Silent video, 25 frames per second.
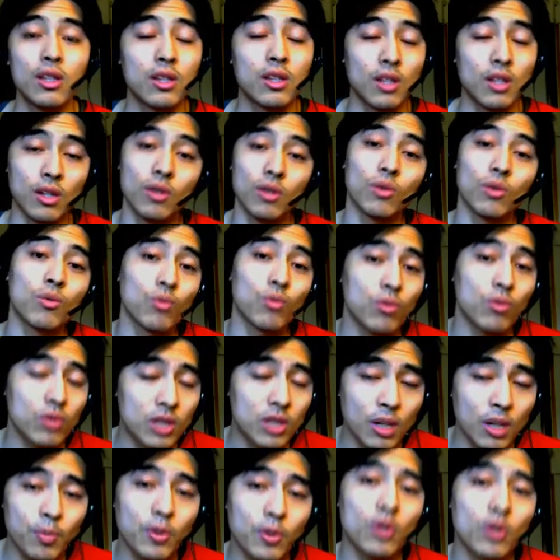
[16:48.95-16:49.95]
the
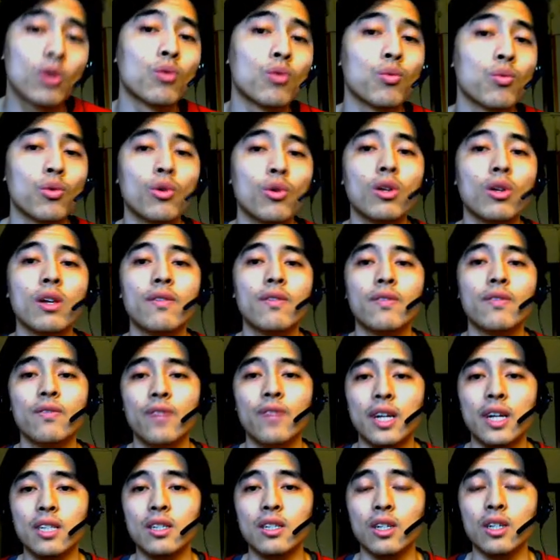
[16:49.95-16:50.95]
typical rule of
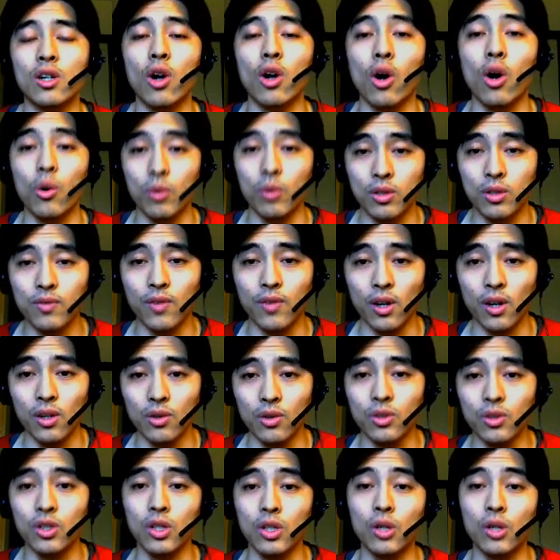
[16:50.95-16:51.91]
investing always follows.